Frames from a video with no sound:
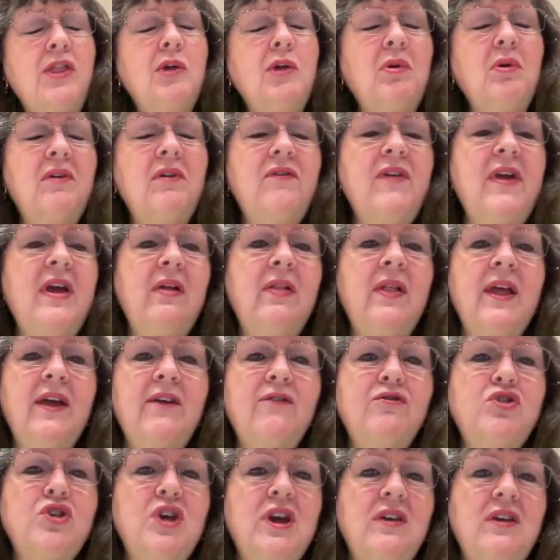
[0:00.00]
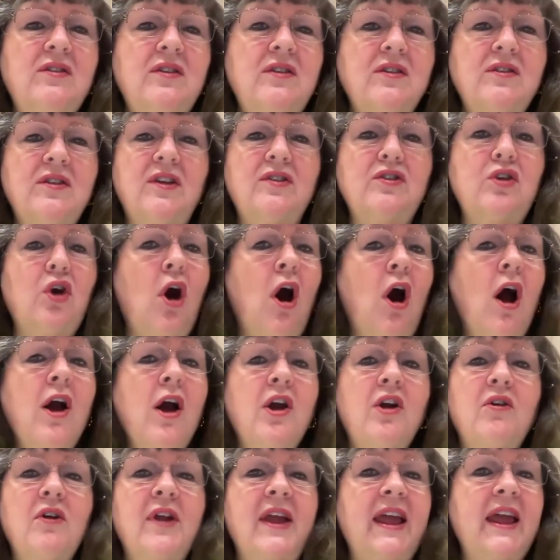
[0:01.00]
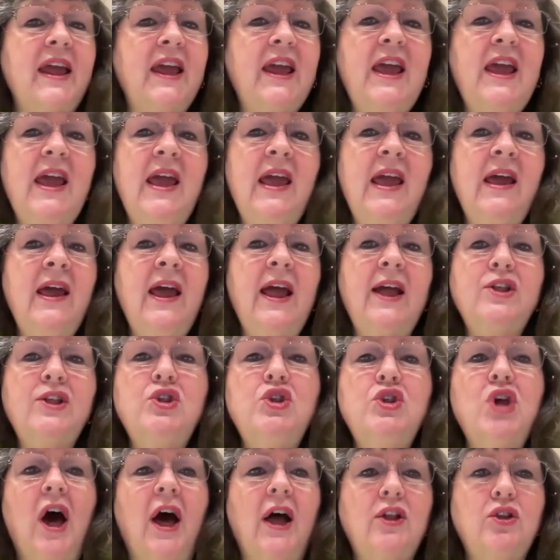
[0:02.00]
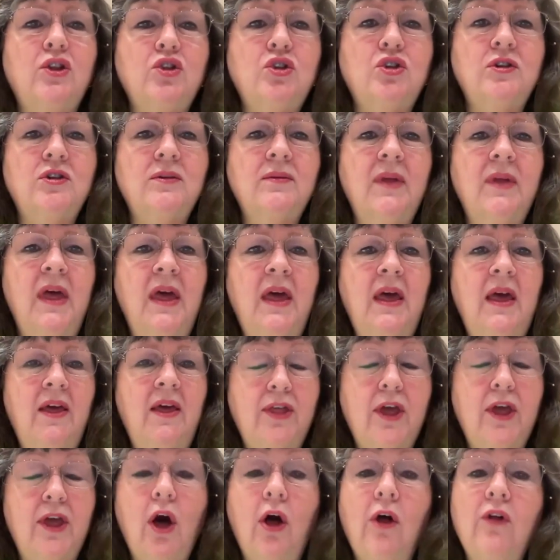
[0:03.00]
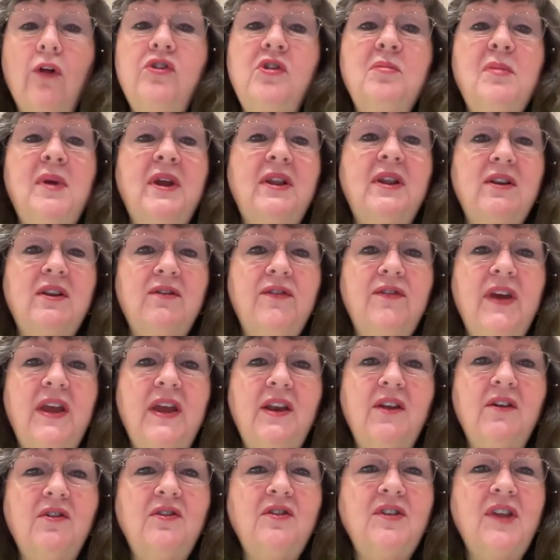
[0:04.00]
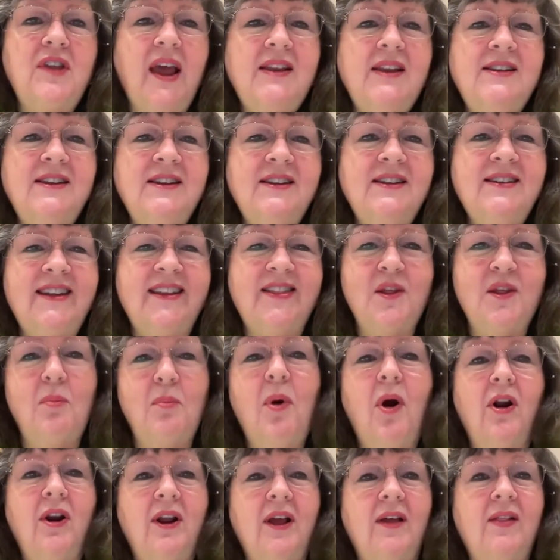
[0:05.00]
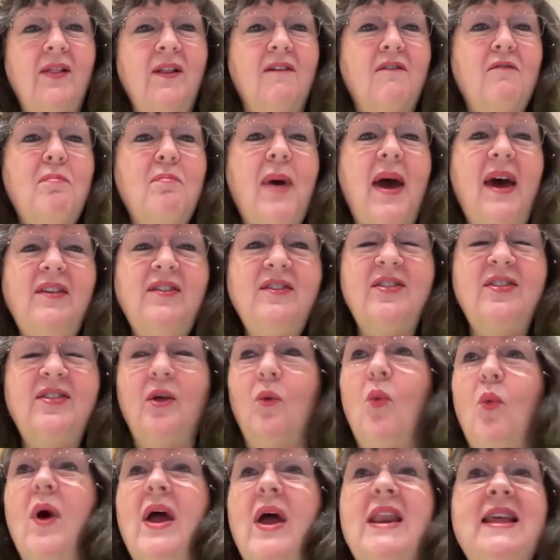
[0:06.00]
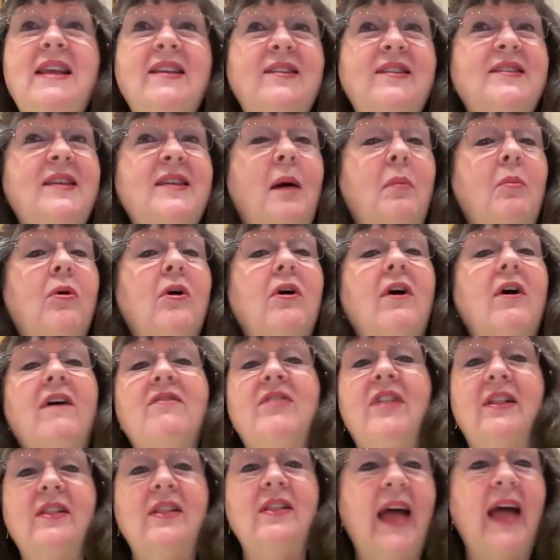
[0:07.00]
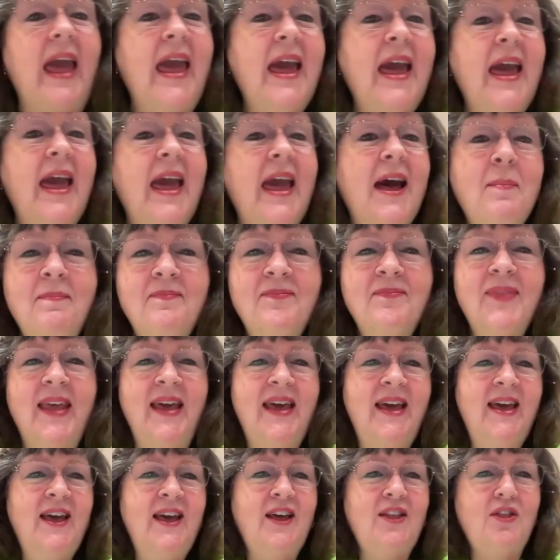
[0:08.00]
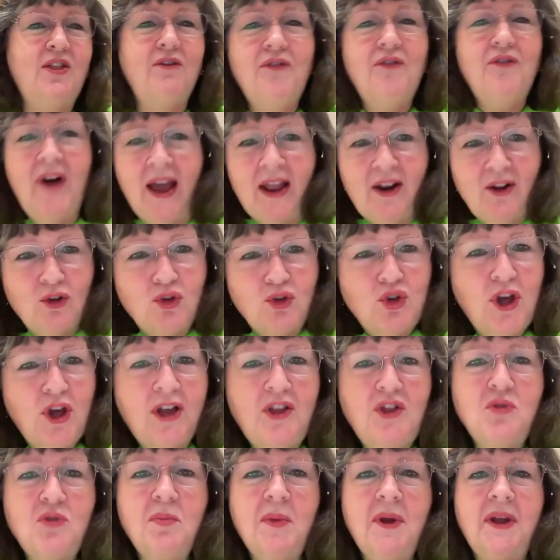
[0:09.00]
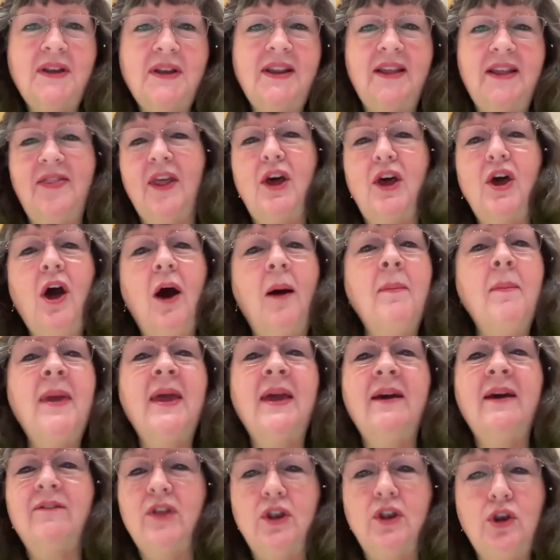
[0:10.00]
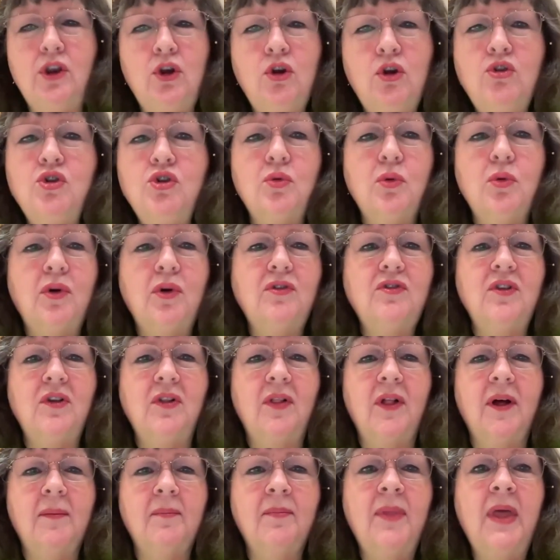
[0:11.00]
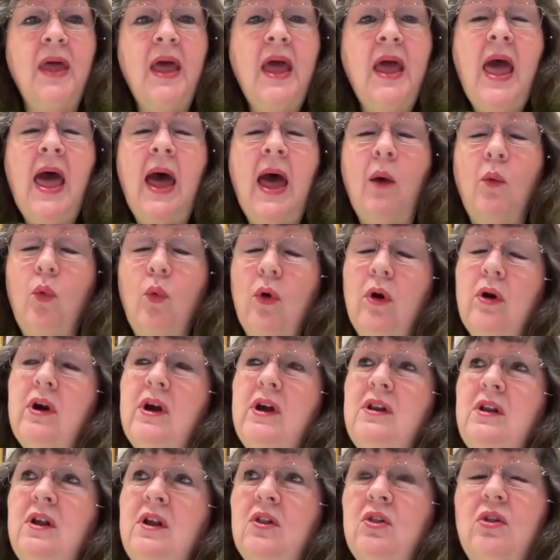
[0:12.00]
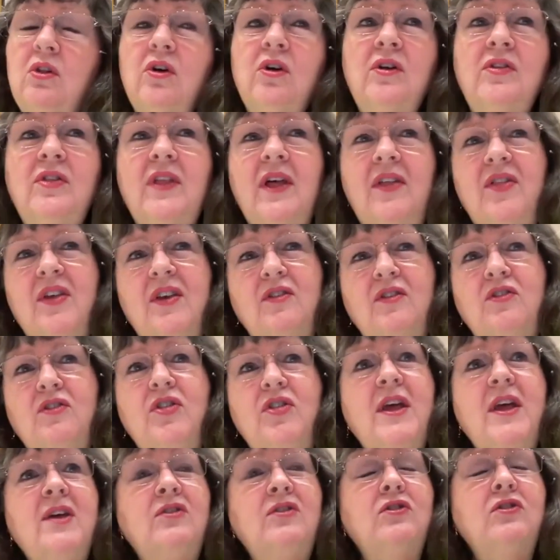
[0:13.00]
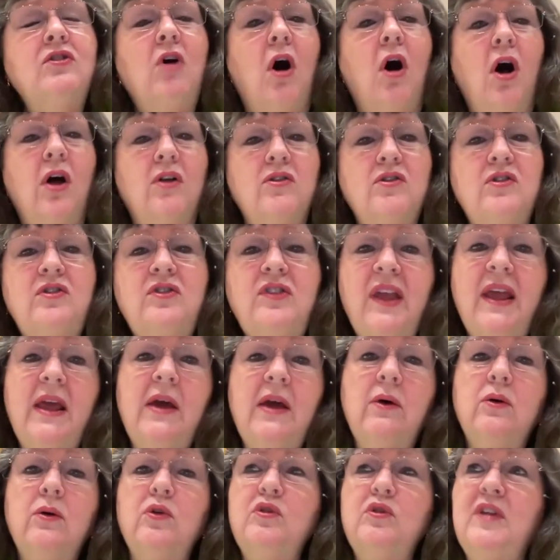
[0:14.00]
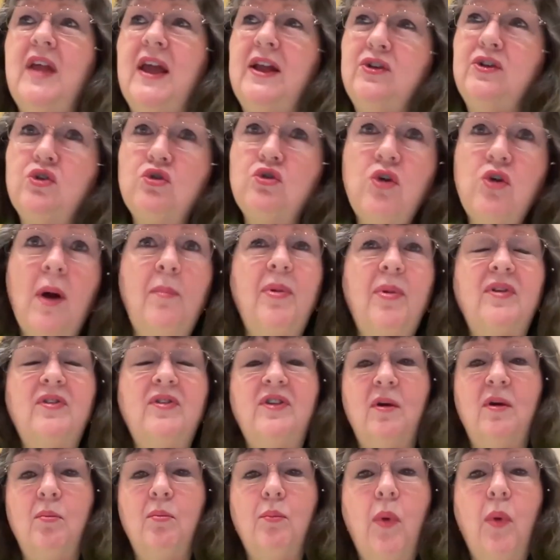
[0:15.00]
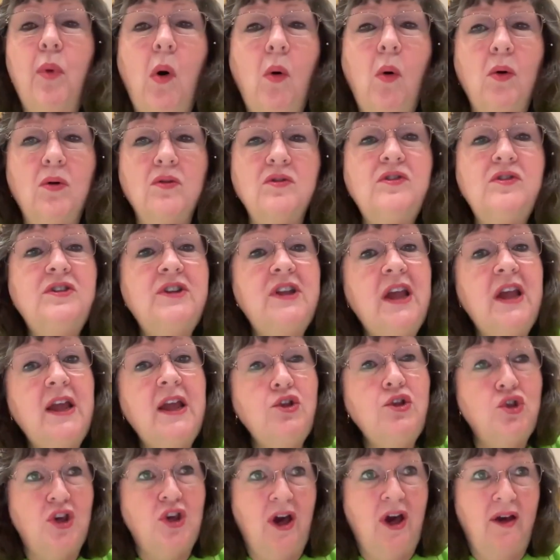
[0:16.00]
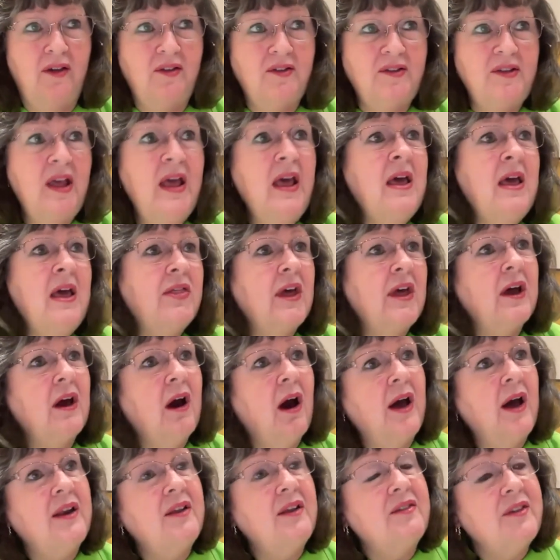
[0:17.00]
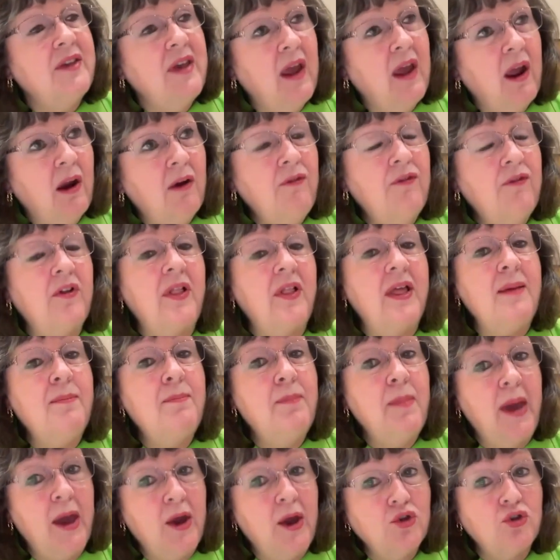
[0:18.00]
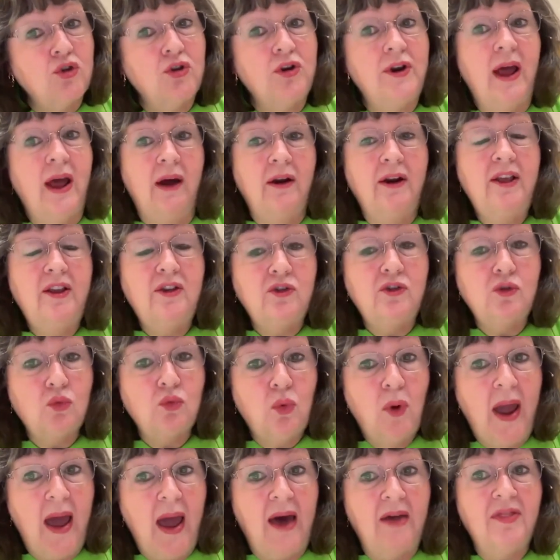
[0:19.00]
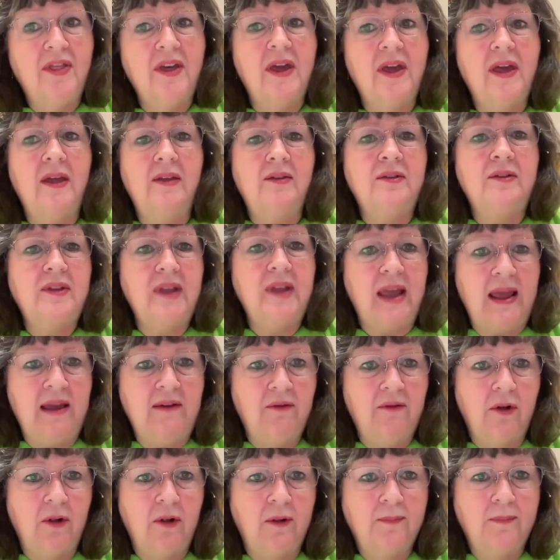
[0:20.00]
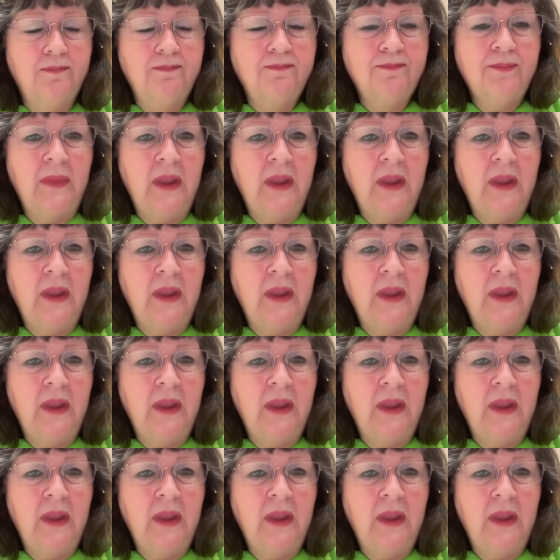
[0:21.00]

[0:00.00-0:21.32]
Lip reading: the revealing of Jesus as conquering king and judge, the ultimate defeat of Satan, and the part I love best, the wedding supper of the Lamb, the final judgment, and the coming of the New Jerusalem. And we're going to learn that these things called seals and trumpets and bowls teach us that God has carefully measured out his wrath against evil.